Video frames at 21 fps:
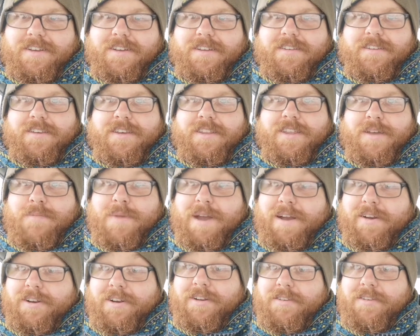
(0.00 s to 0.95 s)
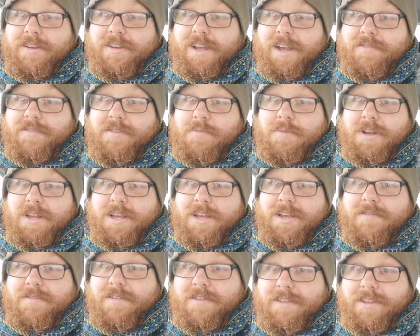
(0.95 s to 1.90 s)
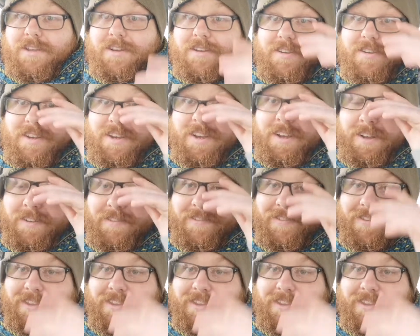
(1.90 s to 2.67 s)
See, the Americans would have you believe that